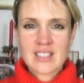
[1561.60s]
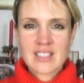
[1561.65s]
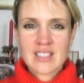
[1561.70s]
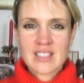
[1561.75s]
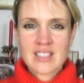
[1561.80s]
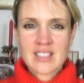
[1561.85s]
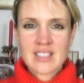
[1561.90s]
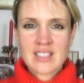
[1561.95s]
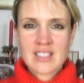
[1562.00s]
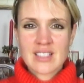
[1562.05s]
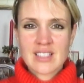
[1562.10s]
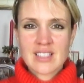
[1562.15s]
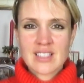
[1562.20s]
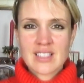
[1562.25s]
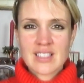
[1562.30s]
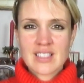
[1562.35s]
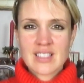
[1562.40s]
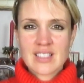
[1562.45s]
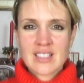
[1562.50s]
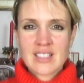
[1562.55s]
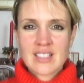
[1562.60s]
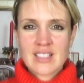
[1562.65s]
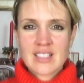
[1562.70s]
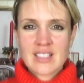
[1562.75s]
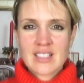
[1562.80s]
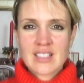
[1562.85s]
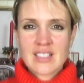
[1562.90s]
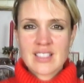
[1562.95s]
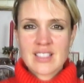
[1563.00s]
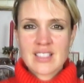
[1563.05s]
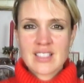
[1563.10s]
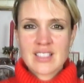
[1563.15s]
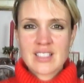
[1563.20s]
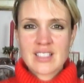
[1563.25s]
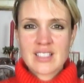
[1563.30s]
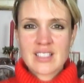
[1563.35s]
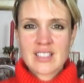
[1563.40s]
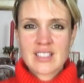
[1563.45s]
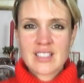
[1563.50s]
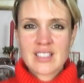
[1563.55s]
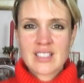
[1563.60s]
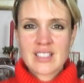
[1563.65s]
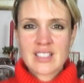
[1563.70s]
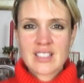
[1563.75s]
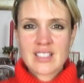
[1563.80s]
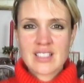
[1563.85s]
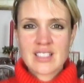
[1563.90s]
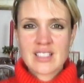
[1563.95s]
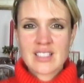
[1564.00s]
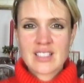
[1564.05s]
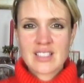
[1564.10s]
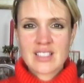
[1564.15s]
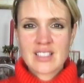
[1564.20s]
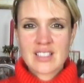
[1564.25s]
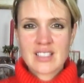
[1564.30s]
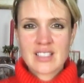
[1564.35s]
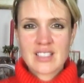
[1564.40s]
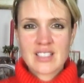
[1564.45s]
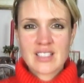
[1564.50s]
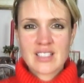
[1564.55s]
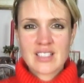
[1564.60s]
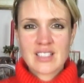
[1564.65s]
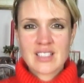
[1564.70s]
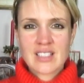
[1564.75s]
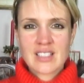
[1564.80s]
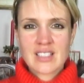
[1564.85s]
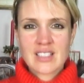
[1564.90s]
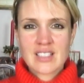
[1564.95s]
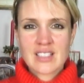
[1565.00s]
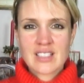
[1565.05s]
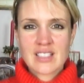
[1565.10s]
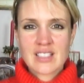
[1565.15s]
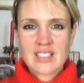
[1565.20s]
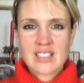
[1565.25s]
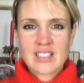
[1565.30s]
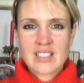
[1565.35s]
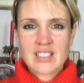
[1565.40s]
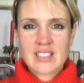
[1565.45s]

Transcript: Nobody speaks.